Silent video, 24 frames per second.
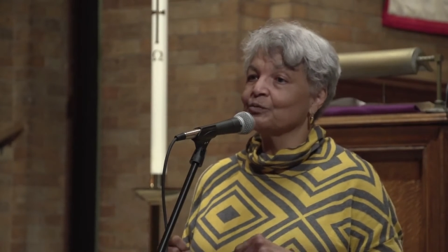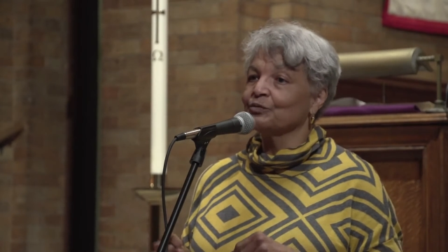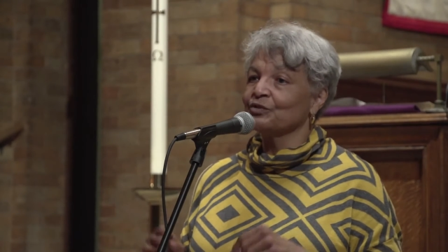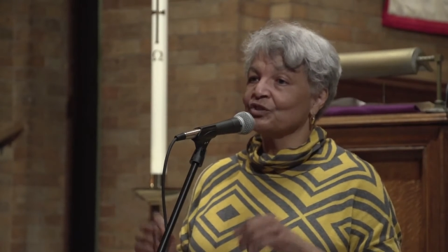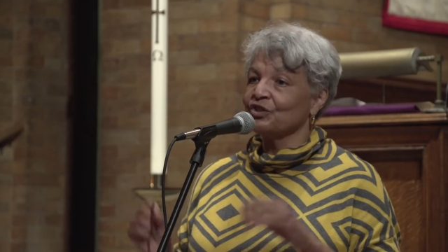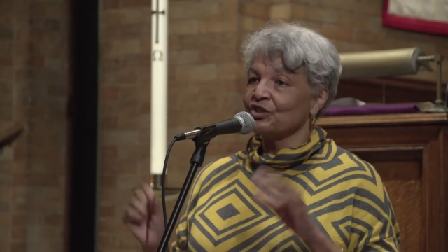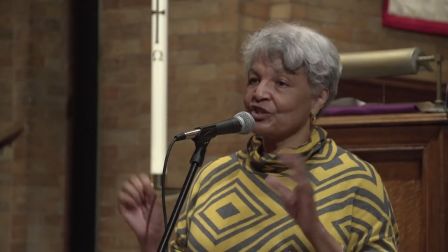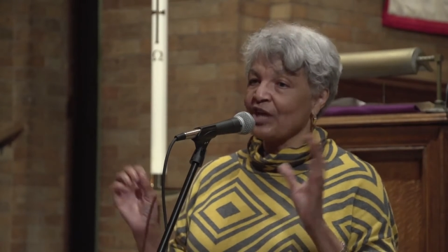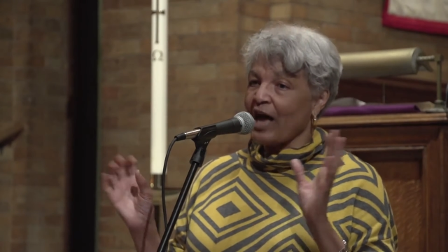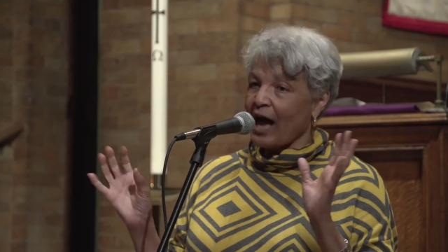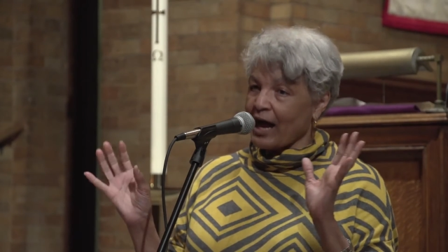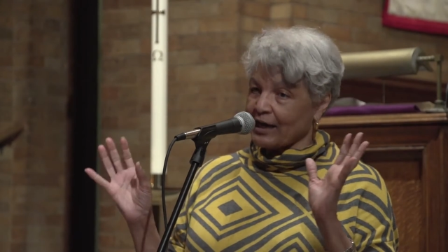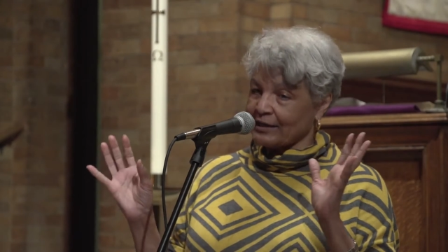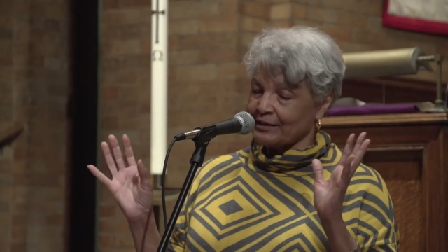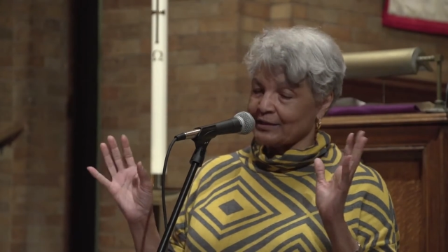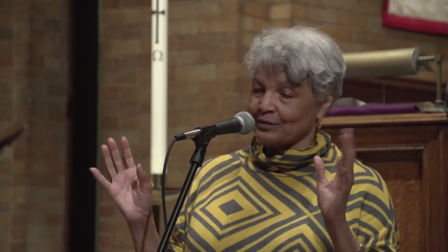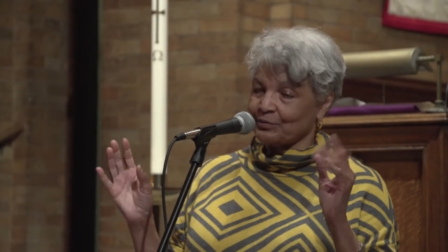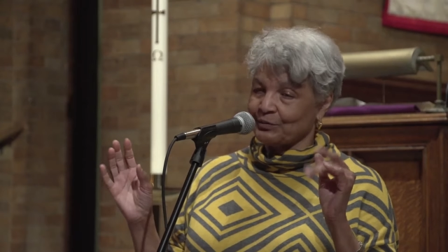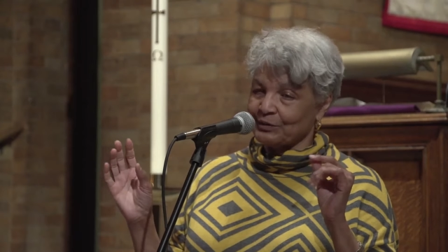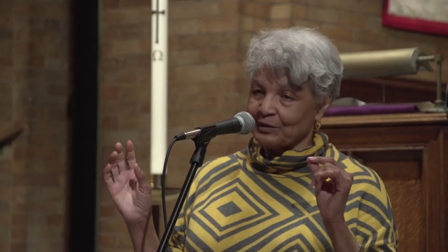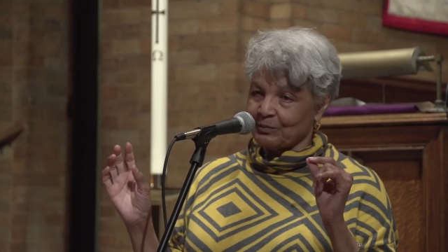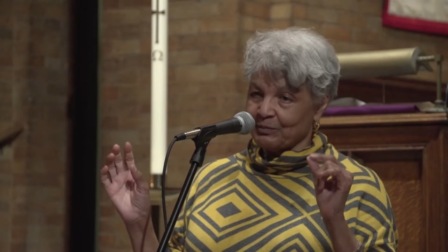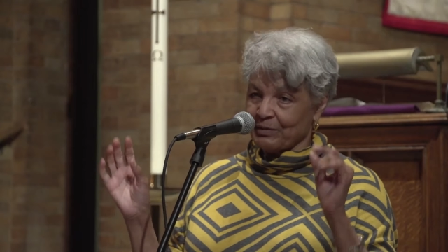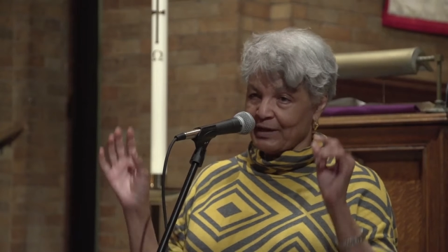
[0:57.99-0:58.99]
was shocked
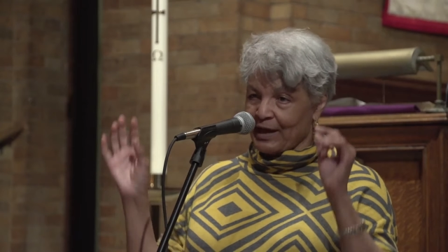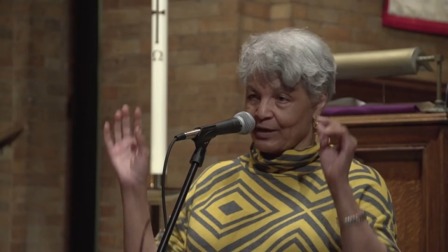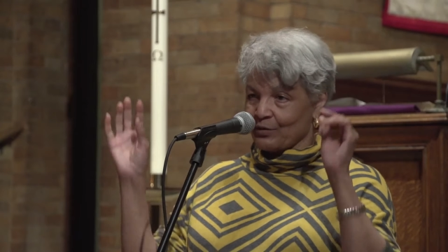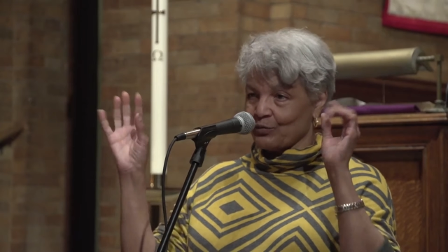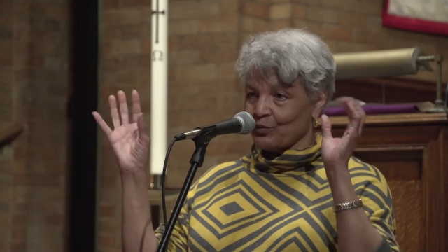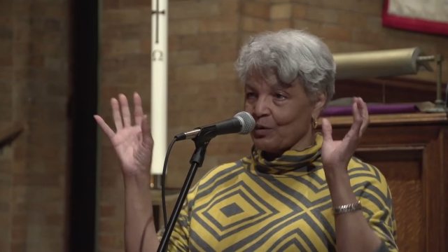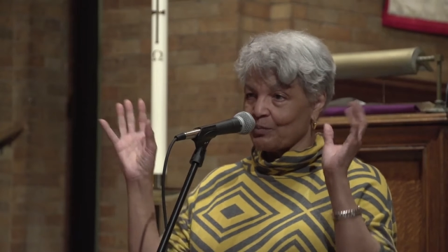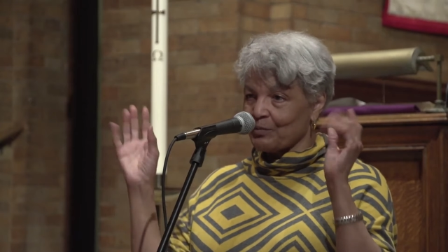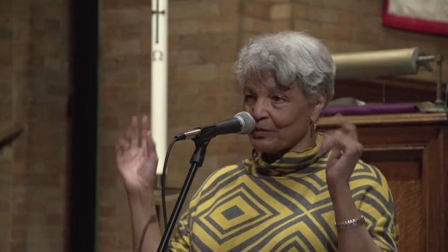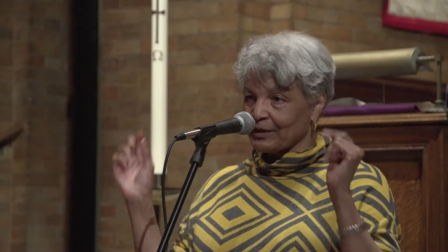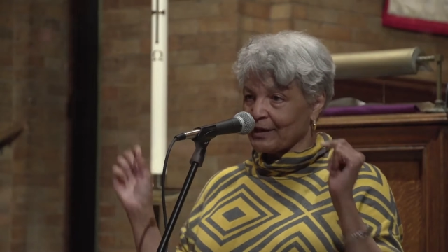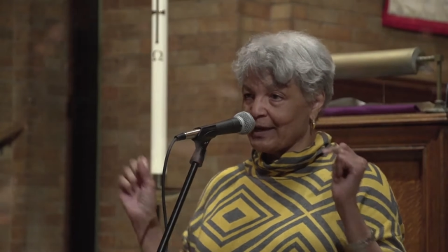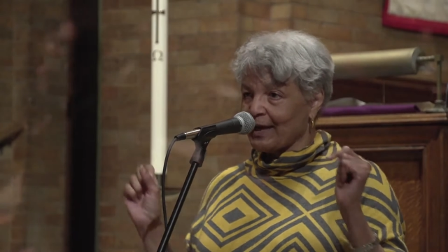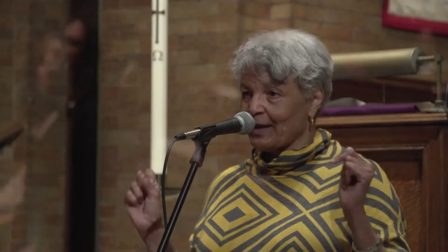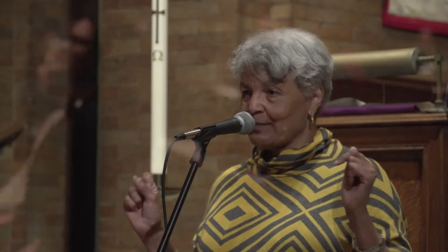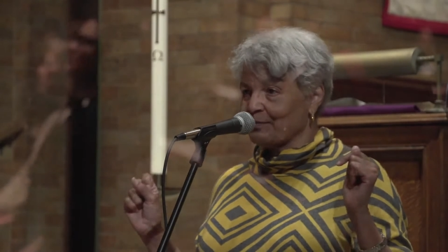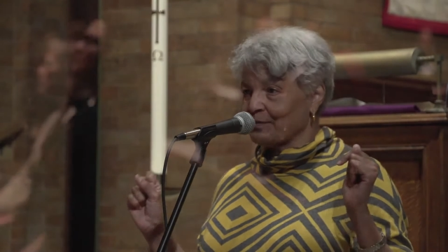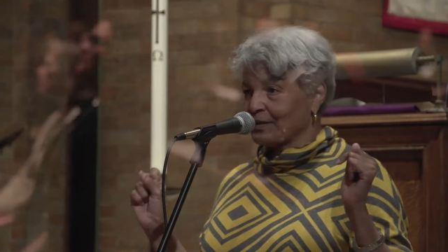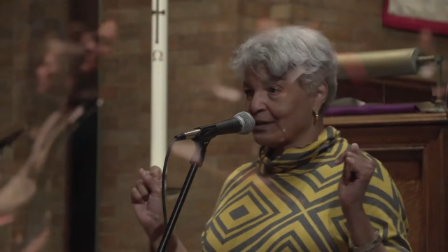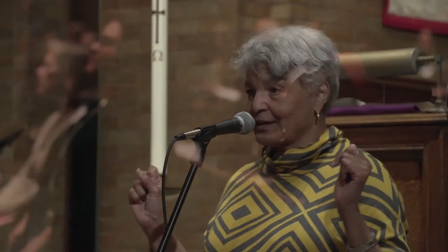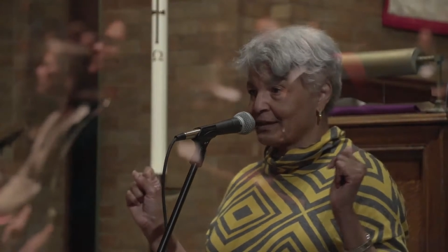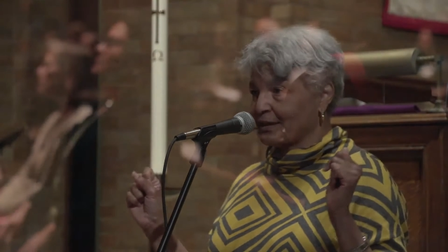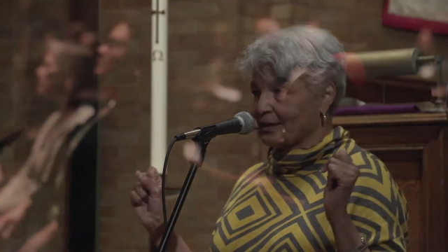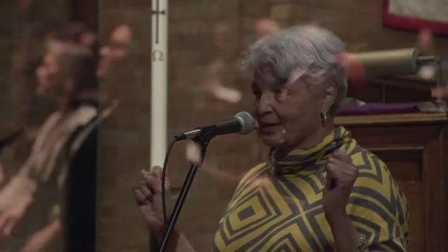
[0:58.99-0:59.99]
when the black woman came
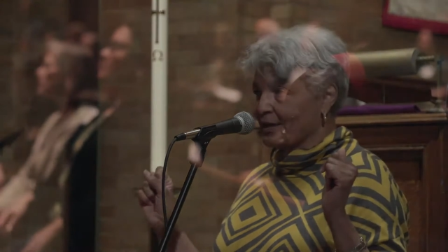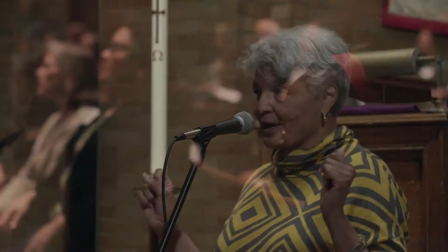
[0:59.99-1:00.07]
to get a